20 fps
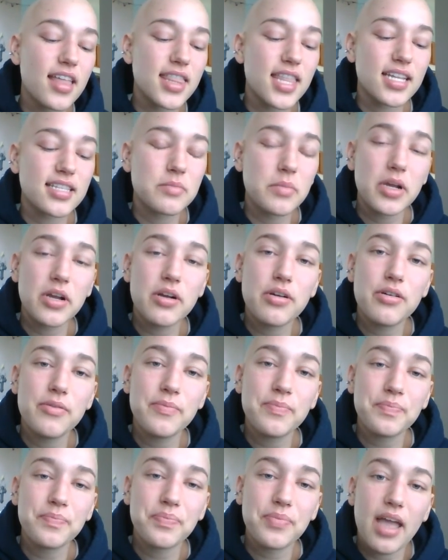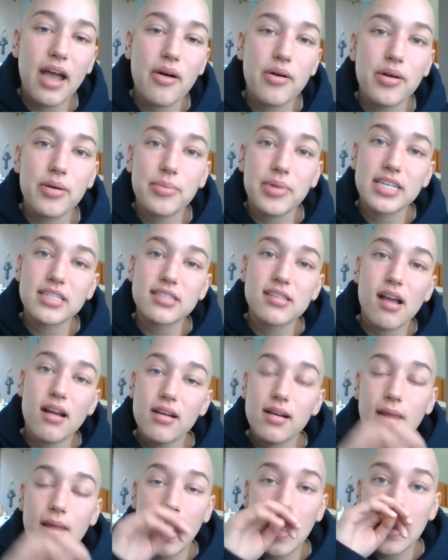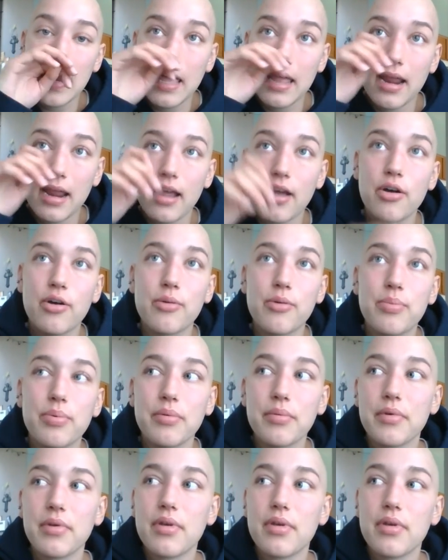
that's my goal. I want to play soccer again, and I hope